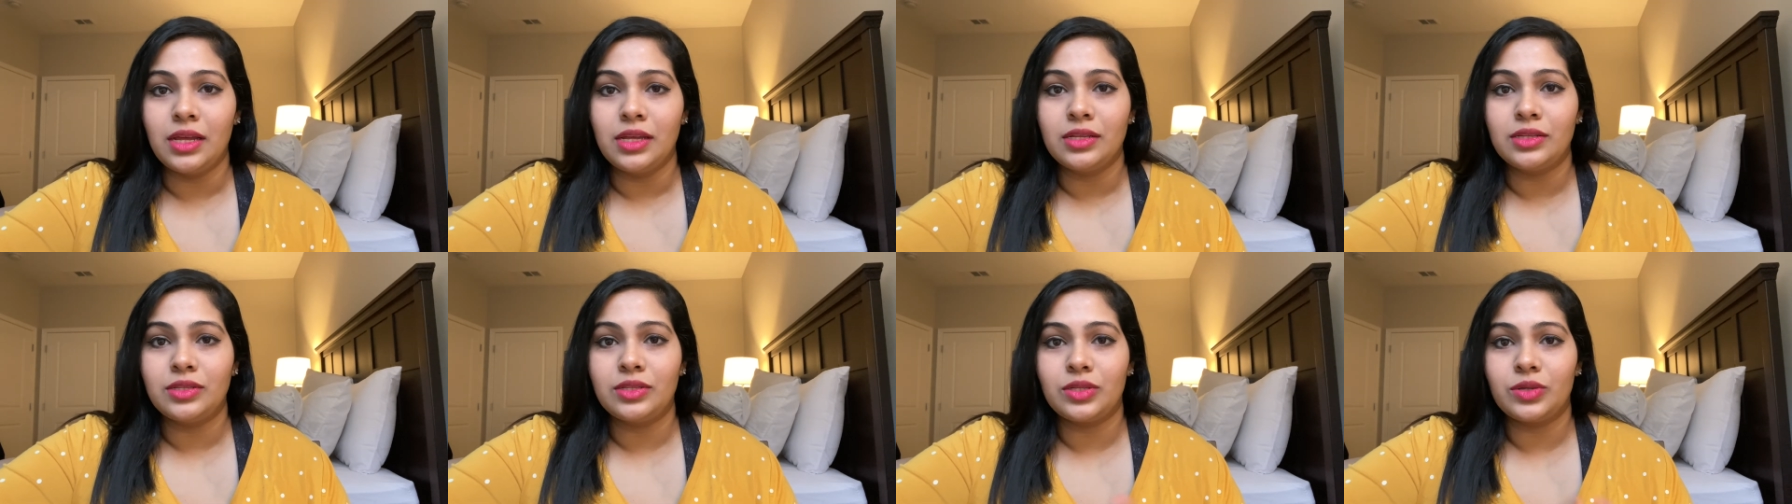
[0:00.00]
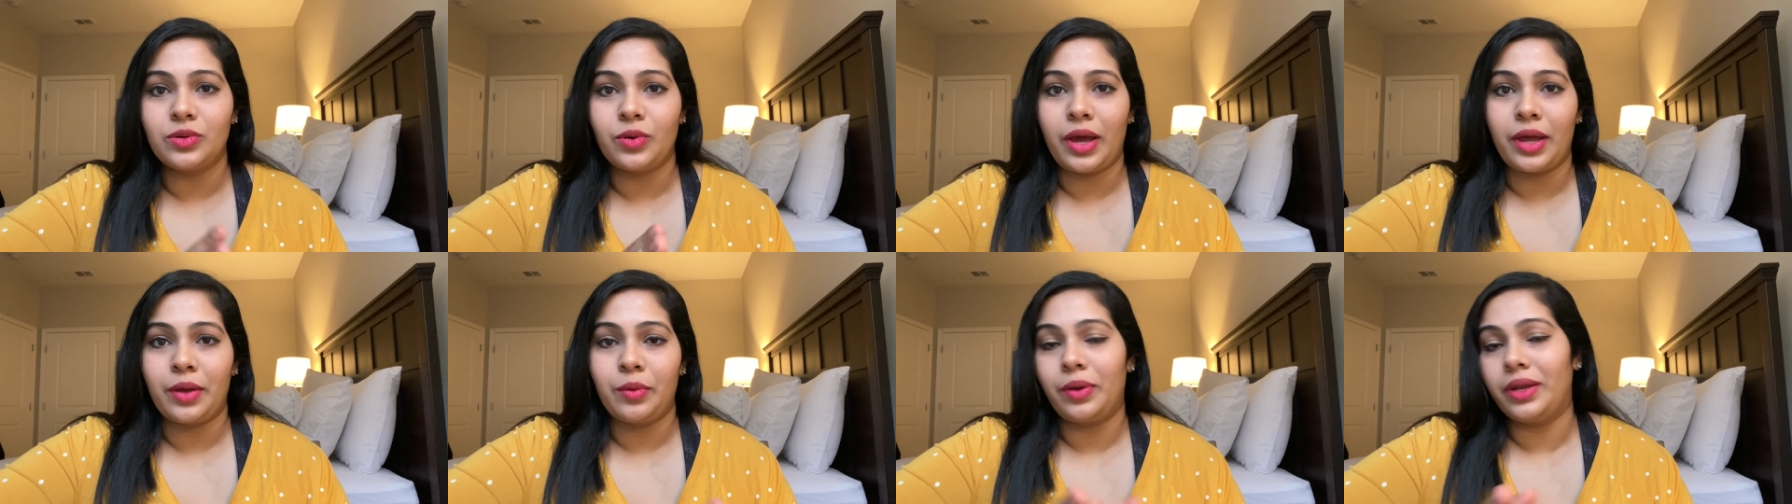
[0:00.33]

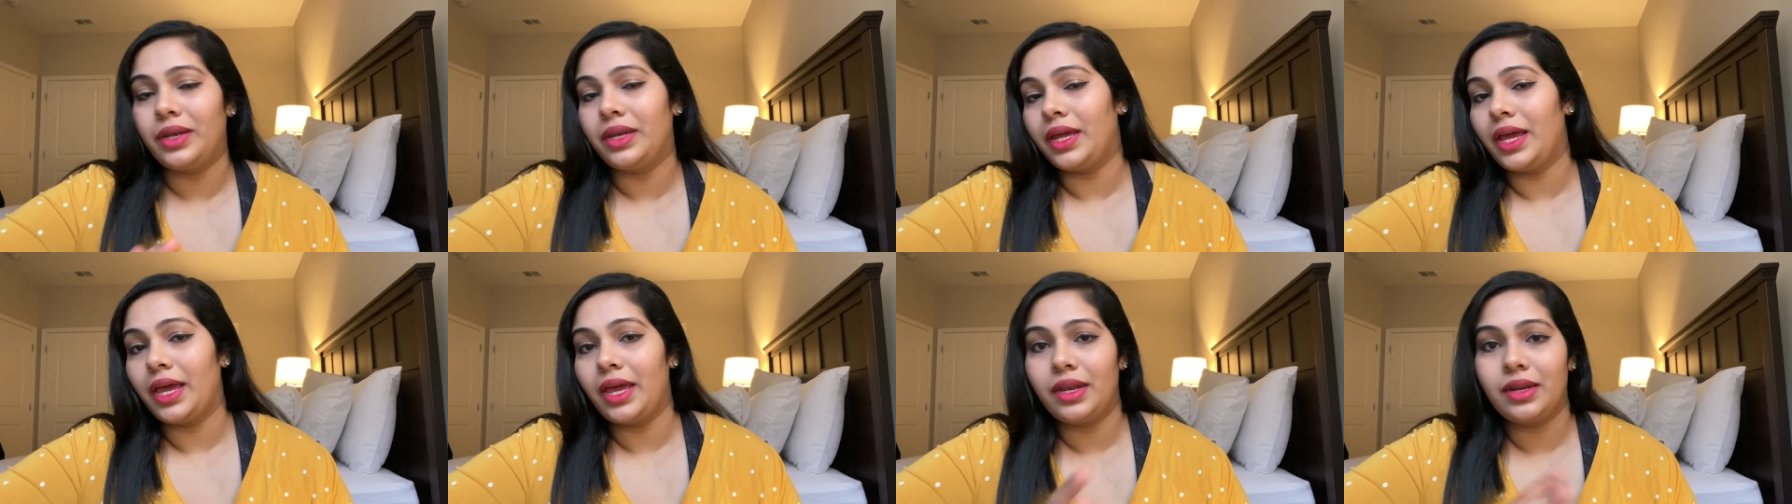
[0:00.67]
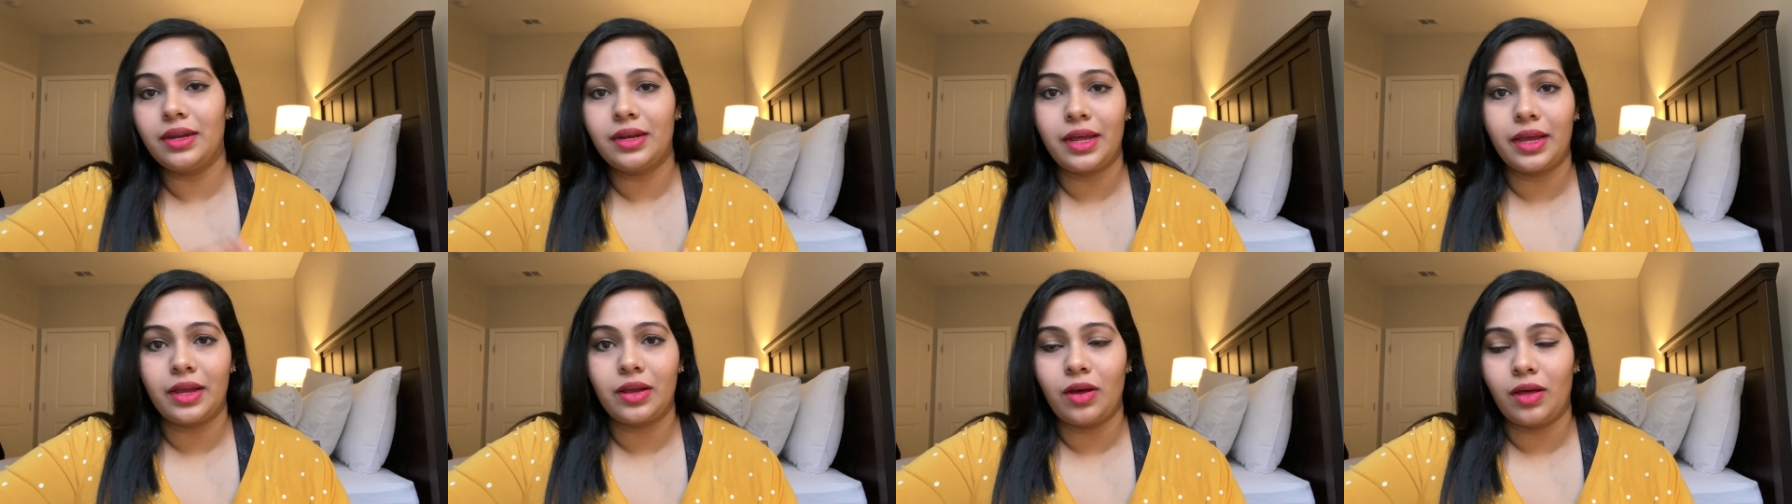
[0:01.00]
So I went ahead
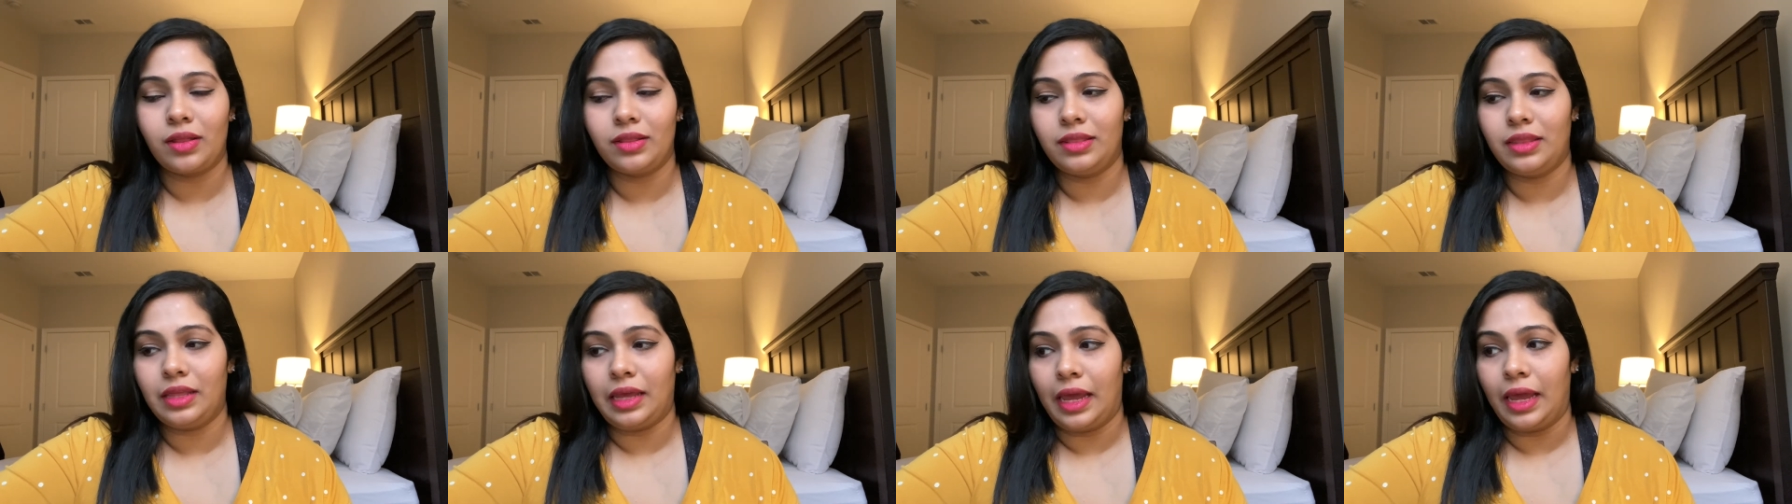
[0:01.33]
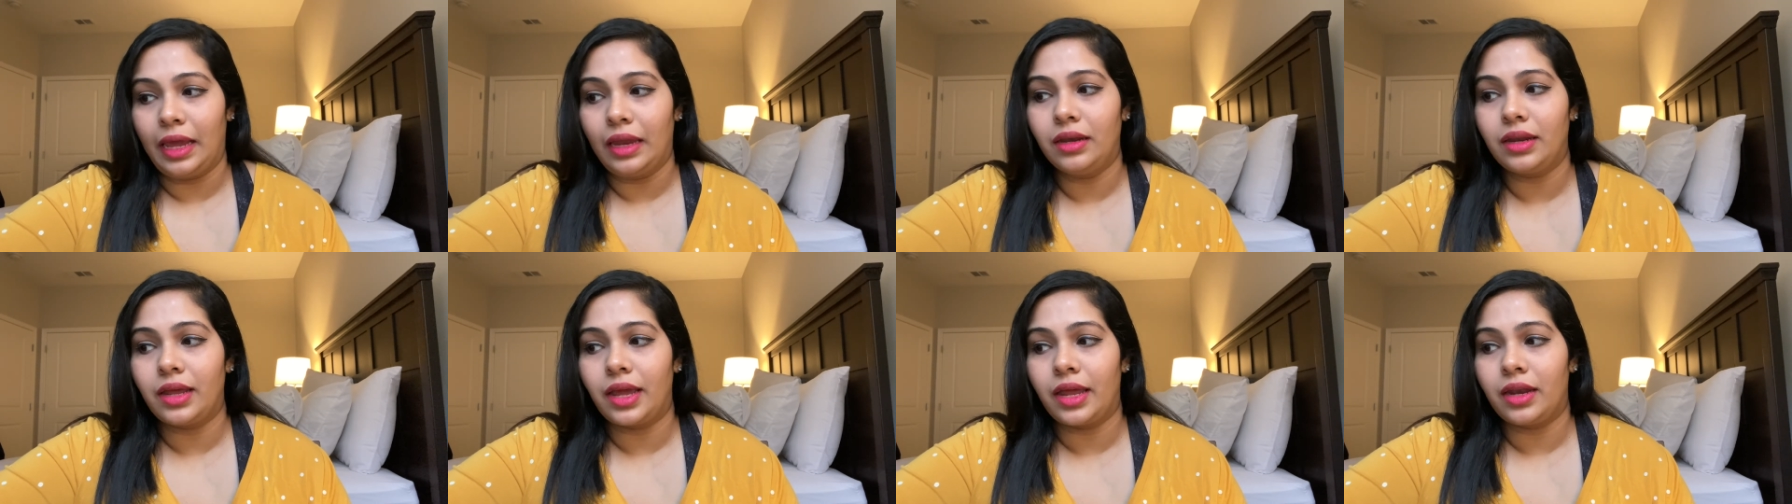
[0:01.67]
and I got
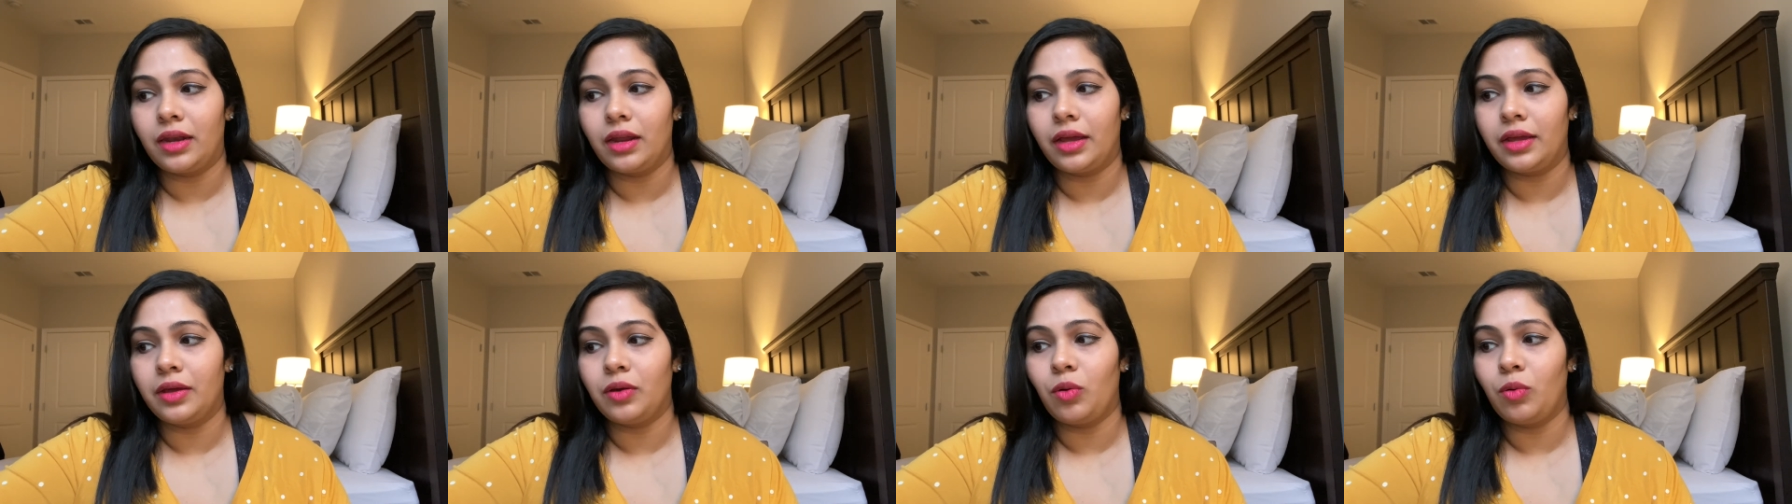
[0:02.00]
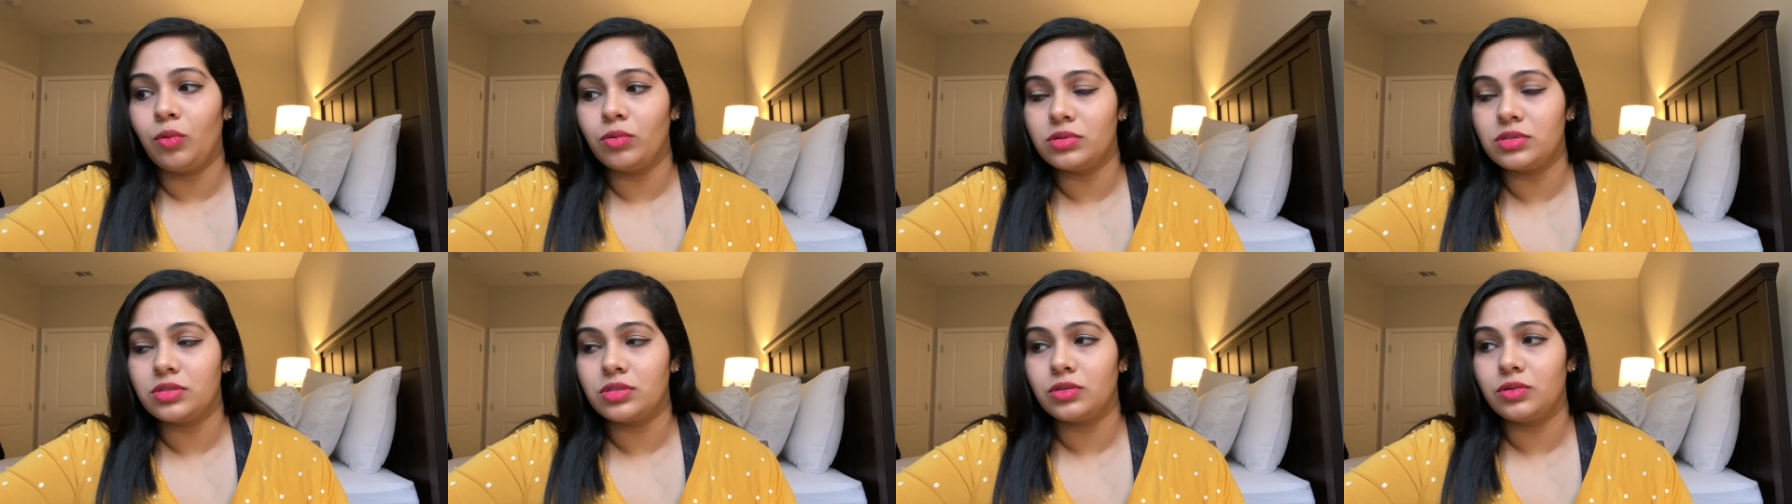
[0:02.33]
that, and I
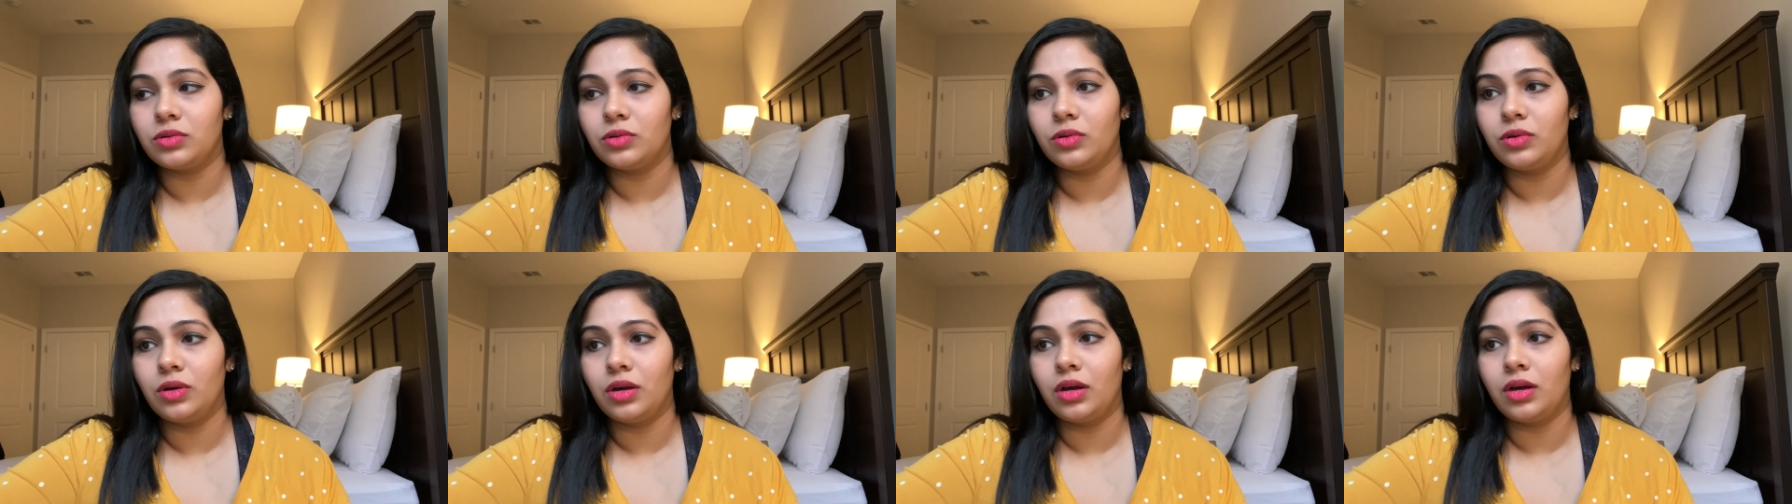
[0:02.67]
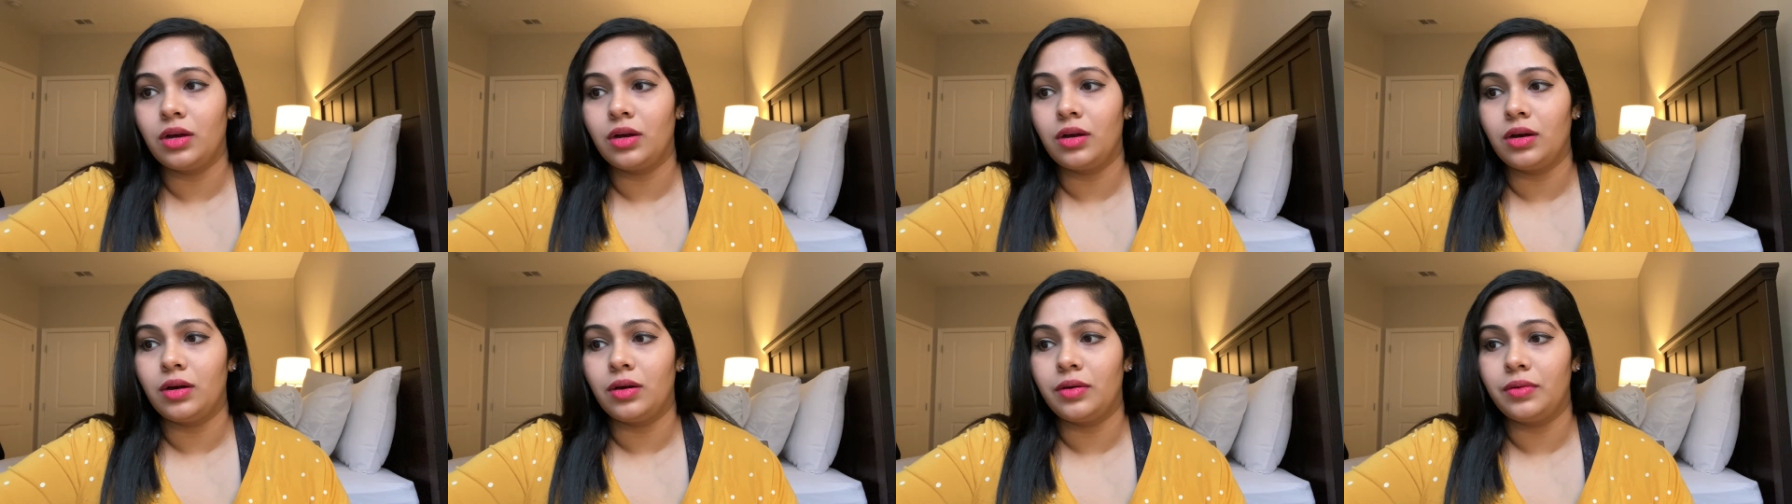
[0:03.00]

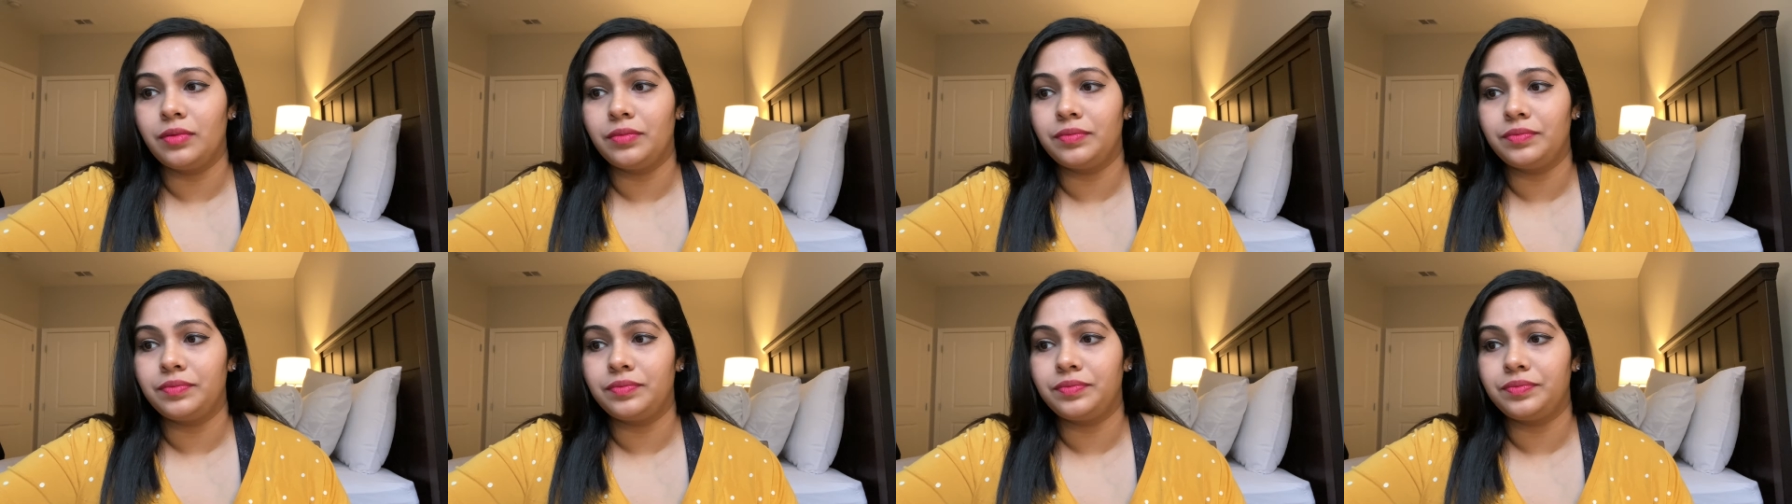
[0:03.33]
also